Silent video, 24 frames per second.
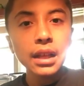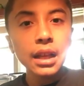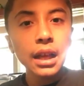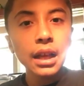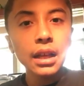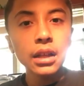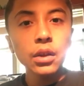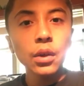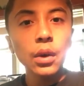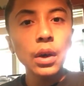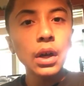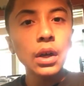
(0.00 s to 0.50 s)

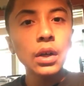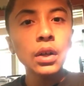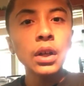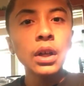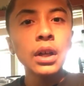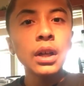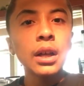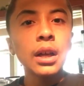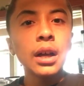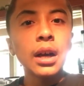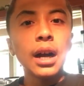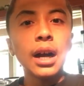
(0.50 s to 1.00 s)
Oh well,
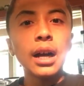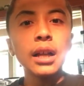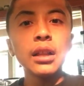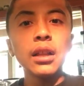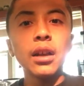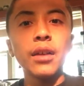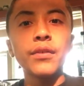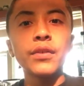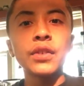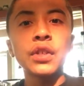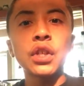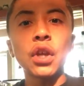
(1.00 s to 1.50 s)
I
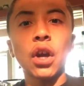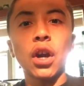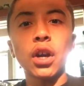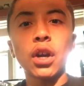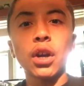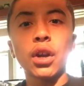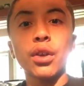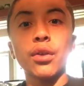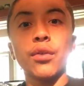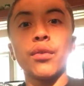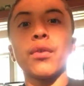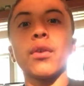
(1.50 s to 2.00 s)
love dark
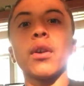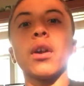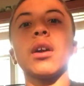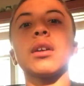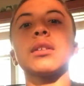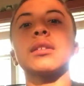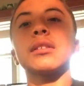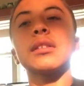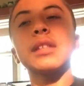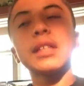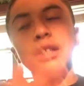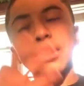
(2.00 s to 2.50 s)
frogs.
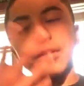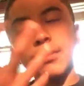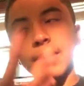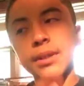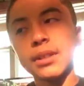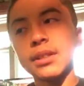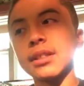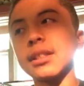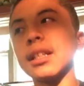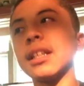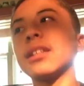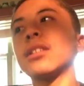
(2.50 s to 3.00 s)
I think you meant to
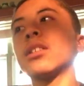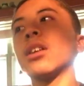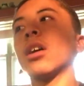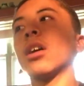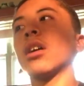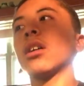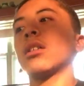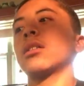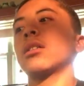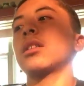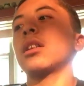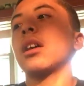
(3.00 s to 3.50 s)
say
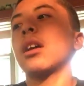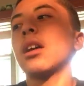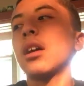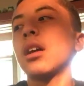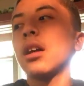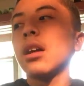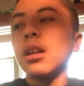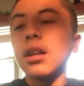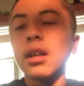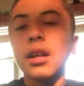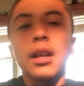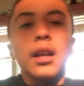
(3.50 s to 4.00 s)
dart.
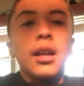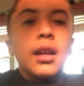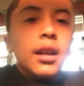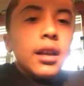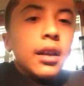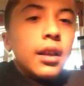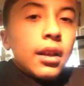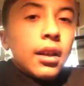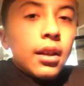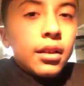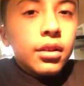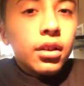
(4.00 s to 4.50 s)

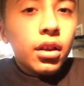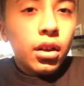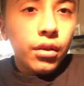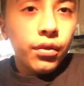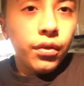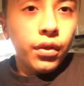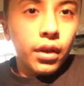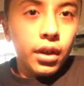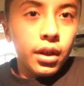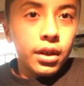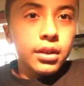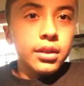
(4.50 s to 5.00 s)
Dart
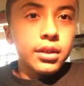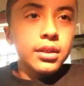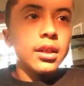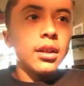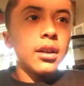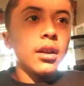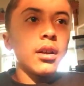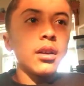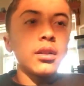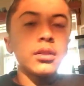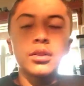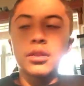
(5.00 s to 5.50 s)
frogs
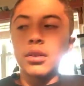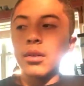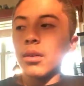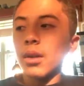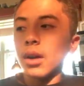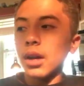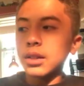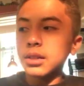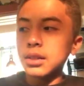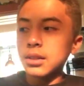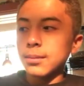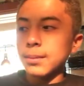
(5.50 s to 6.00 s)
are so
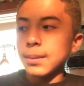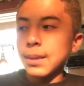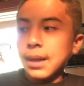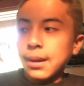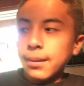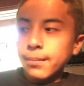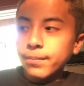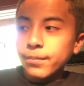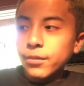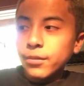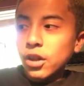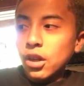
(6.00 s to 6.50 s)
awesome, and
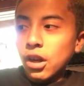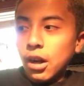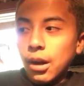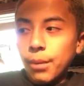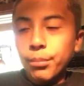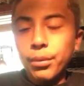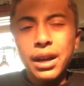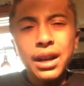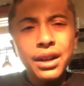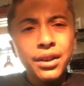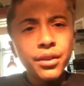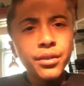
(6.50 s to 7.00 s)
I'm you know
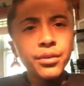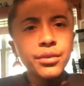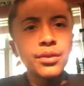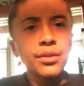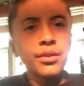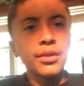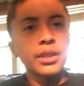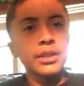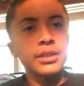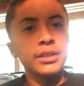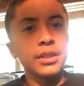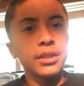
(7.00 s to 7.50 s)
I'm brand new
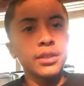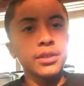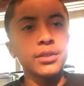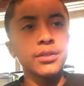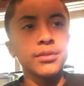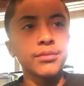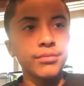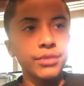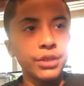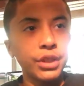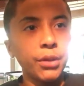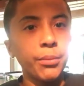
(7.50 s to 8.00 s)
because
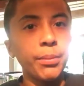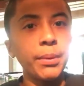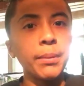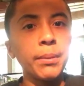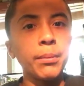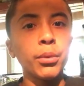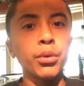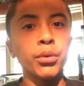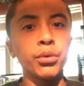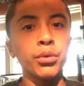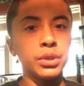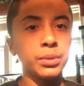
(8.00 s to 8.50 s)
there's you know
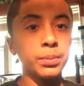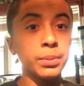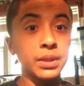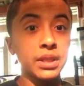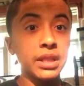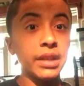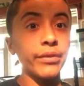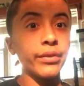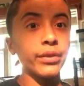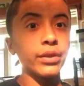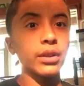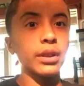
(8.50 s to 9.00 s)
people who
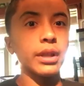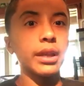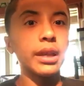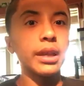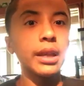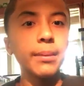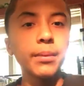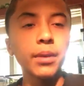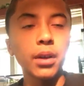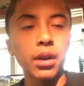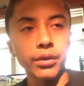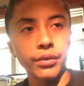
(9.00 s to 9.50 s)
specifically
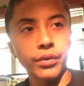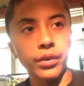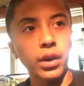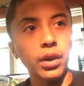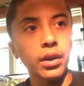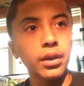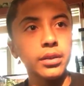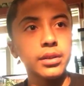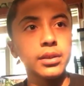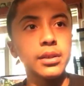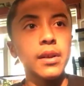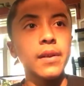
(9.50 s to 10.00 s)
keep dart
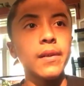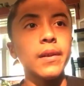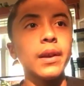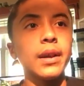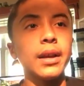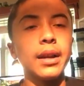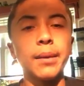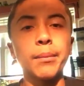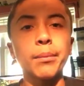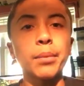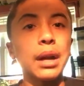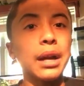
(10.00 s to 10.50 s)
frogs,
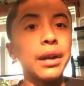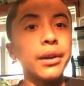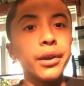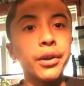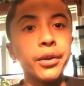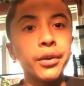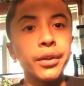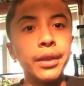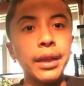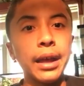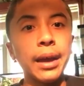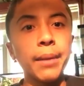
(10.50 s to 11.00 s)
and I'm brand
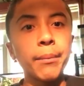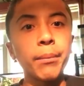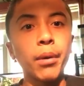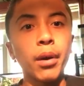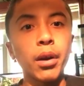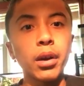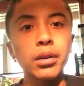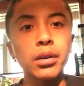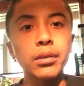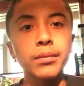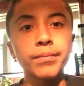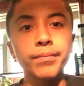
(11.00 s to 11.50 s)
new to that
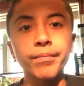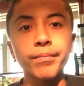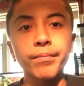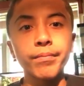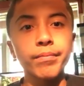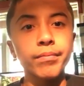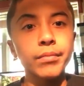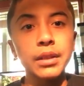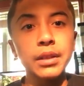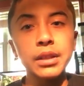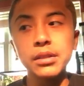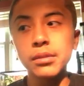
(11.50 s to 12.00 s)
part.
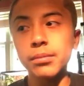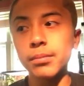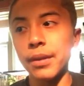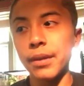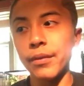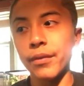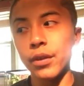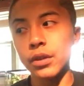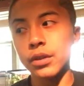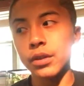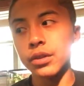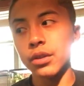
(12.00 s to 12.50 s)
And these were my
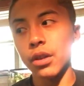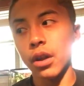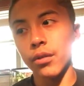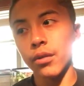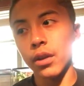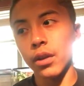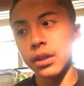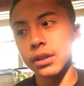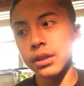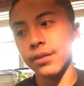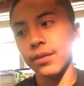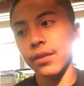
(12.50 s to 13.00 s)
first dart
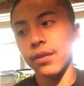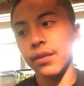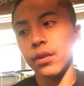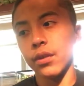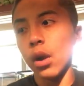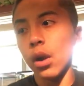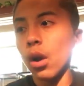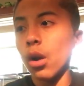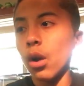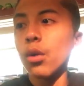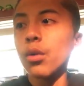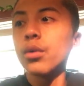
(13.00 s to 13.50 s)
frogs I've
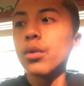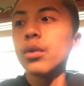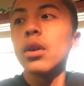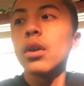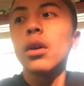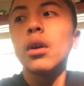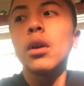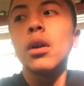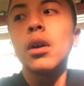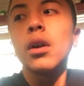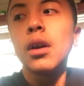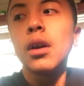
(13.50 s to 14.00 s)
ever owned.